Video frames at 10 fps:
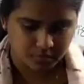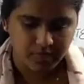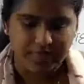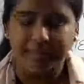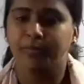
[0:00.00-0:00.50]

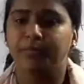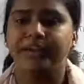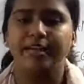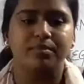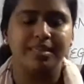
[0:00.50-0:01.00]

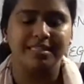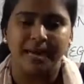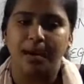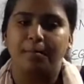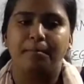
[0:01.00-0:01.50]
Inbreeding means
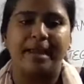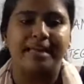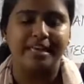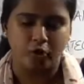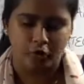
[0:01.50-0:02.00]

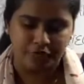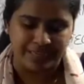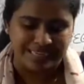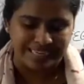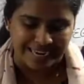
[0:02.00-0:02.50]
mating of the
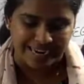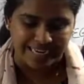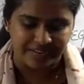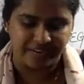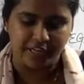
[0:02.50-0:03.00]

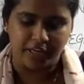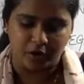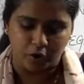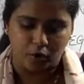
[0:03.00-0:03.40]
relatively close